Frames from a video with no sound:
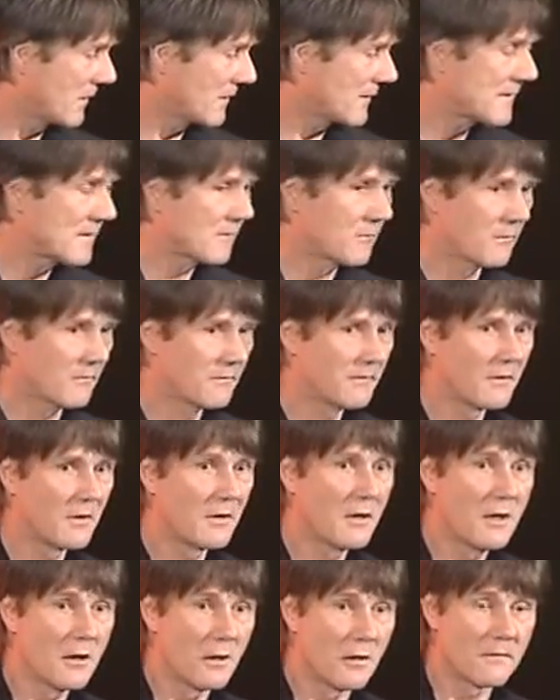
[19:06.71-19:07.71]
First
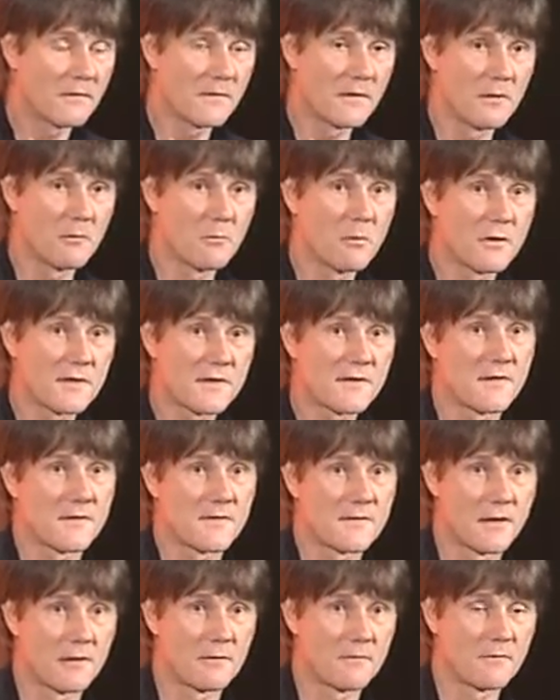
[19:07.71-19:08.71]
off, there was
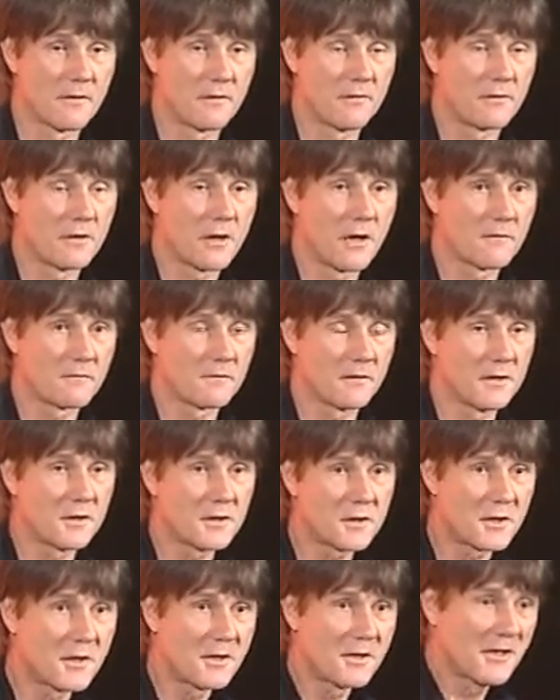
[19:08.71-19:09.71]
cell phone
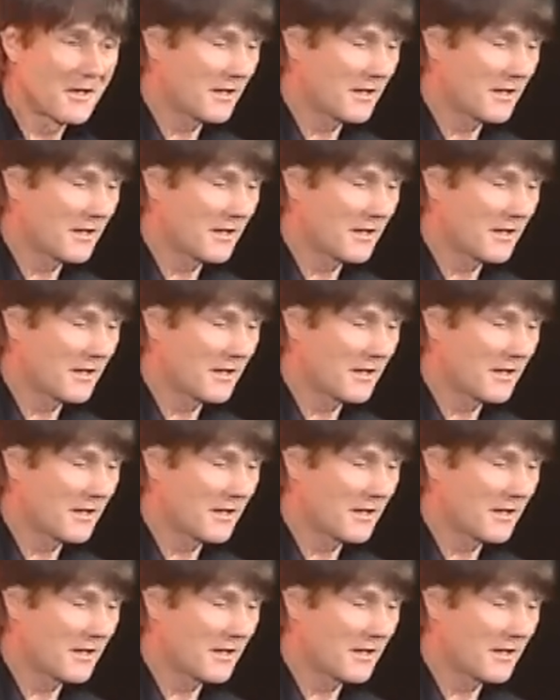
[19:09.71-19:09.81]
coverage.